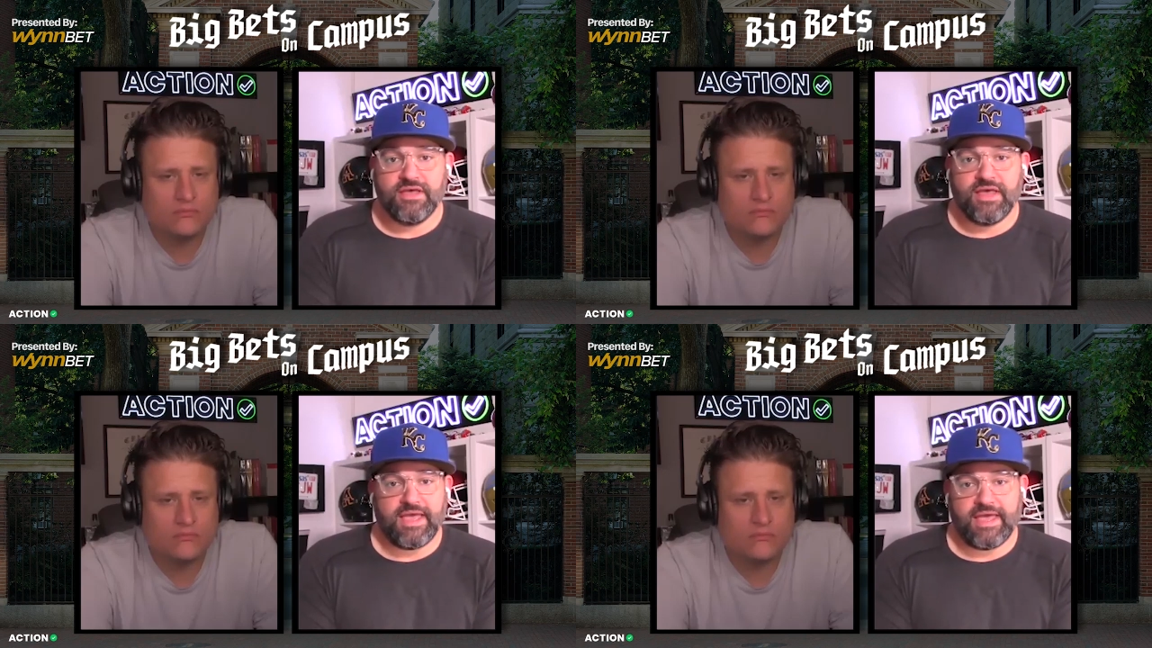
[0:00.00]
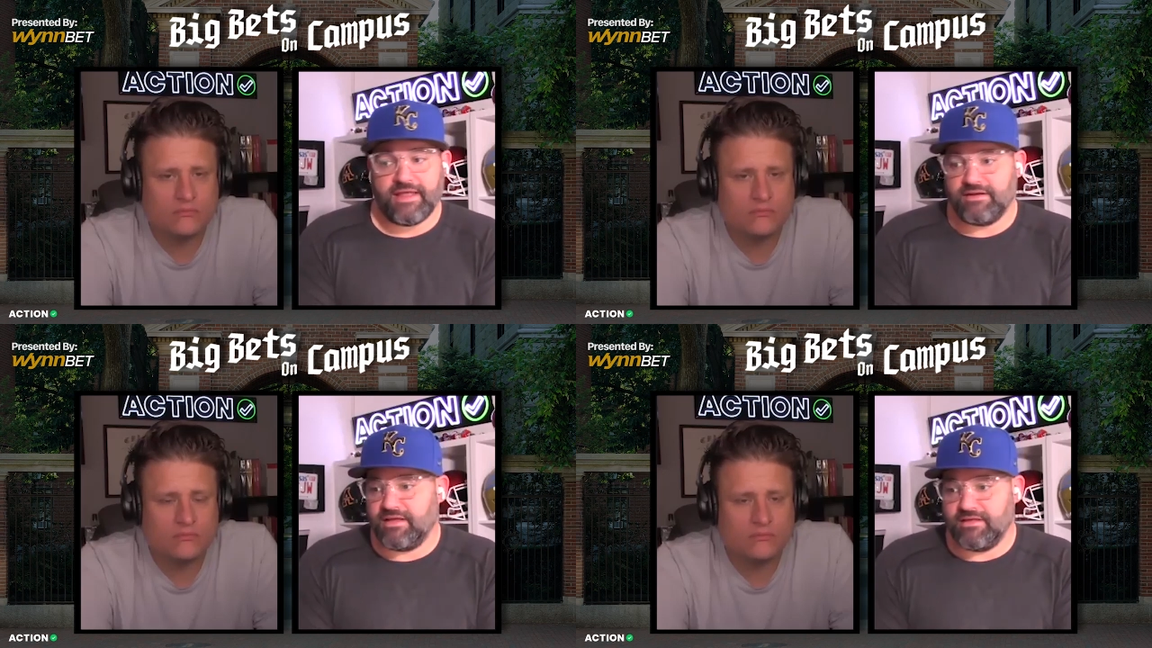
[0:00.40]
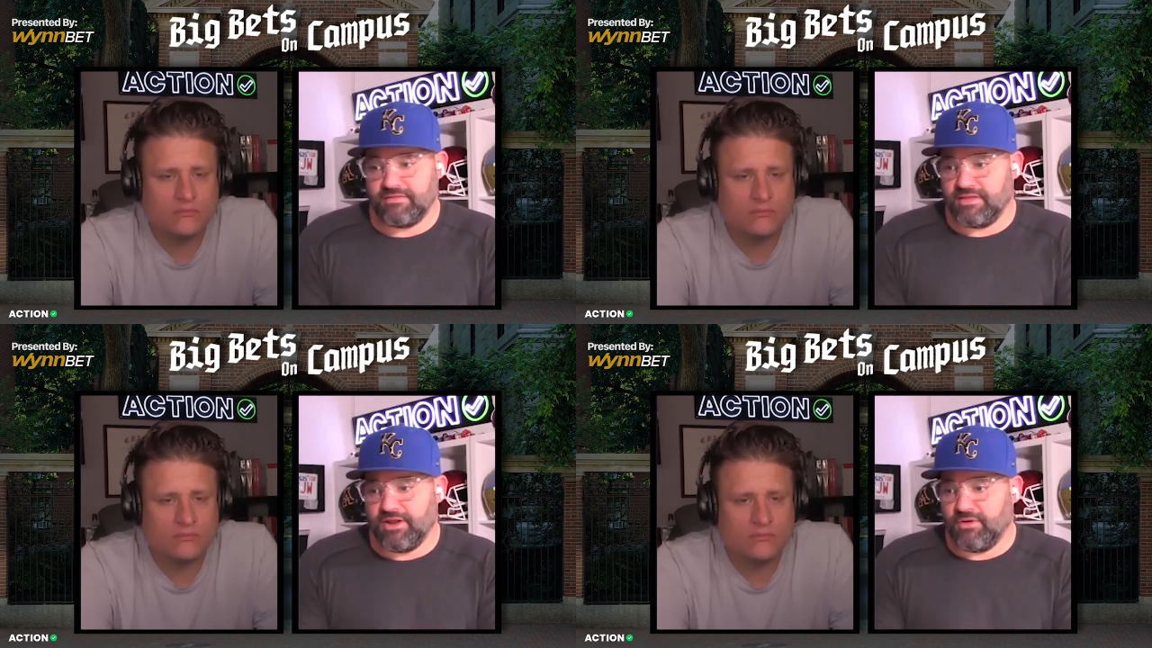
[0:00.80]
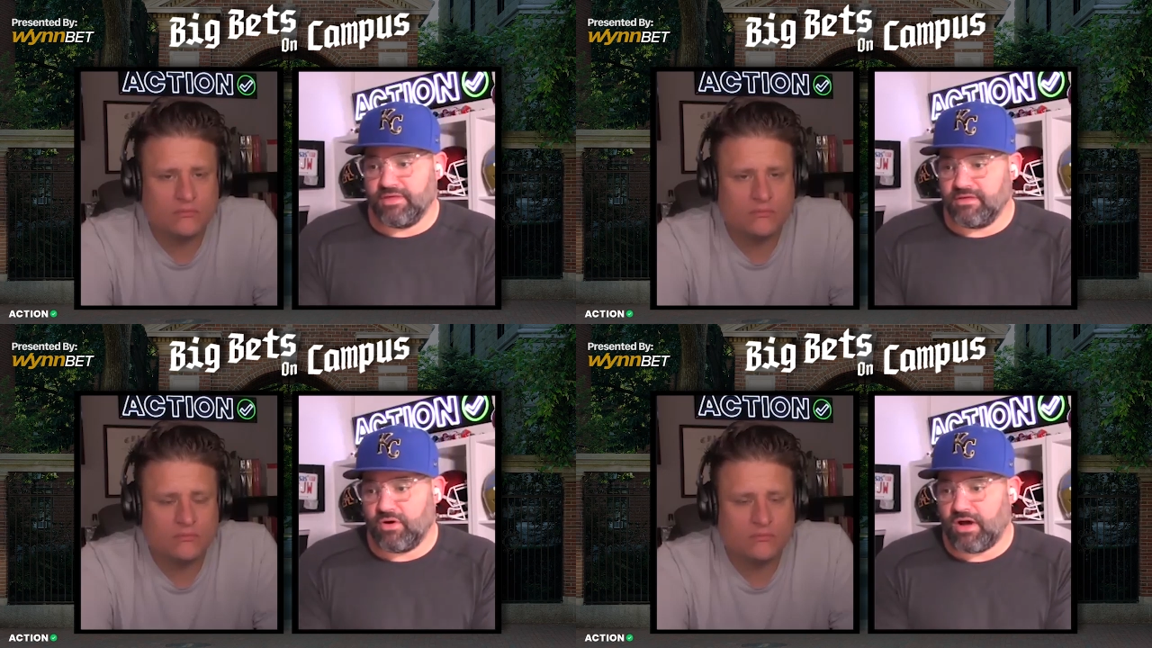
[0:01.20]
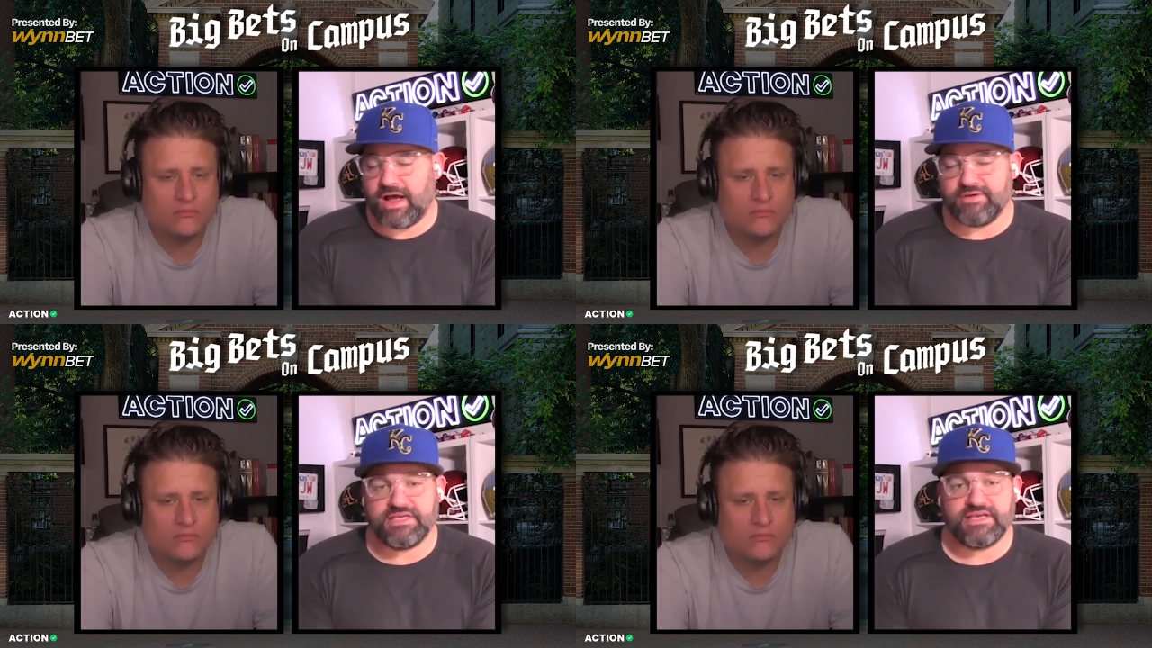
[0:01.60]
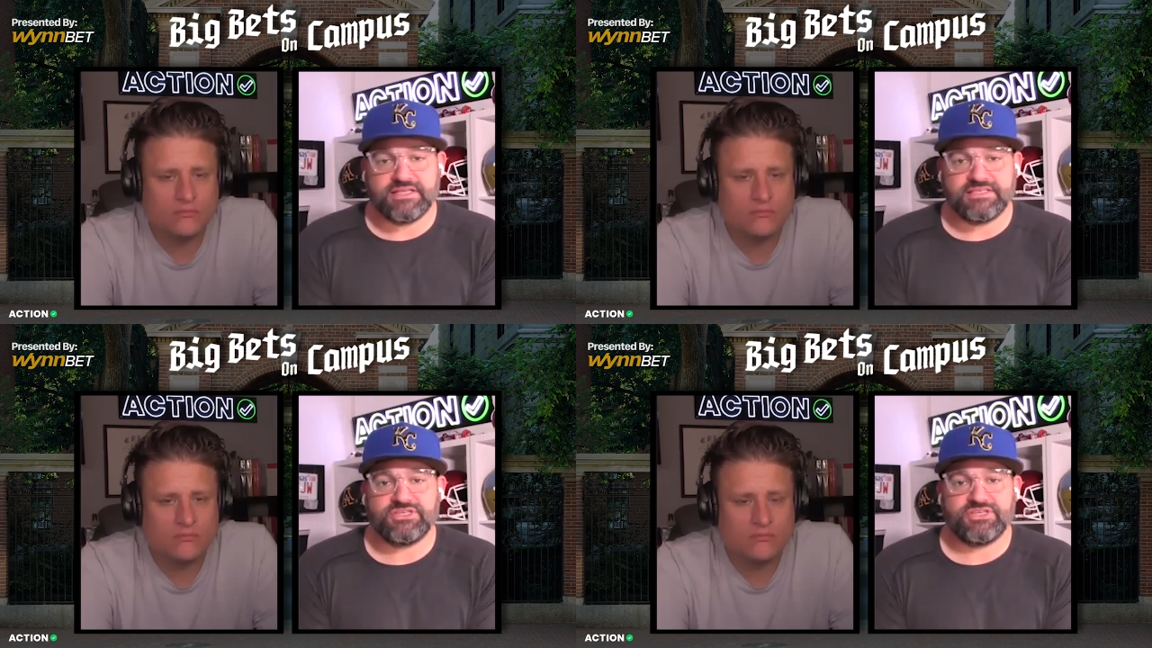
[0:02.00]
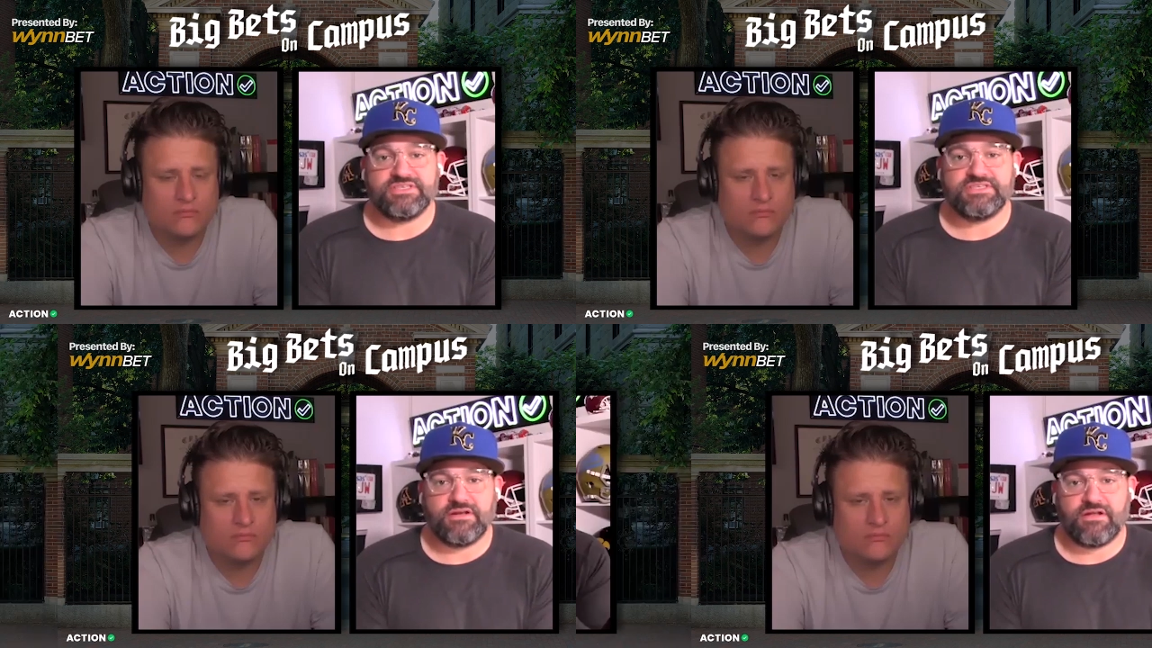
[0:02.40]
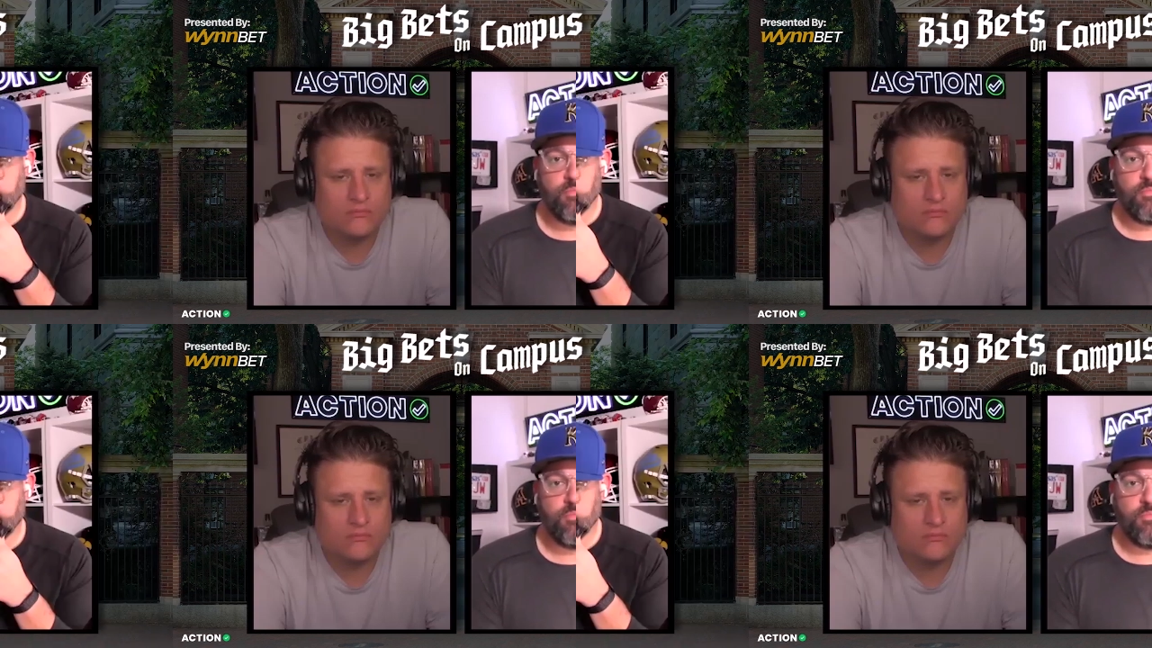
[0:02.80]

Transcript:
Speaker 1: And, you know, the, Ohio State can essentially sit on the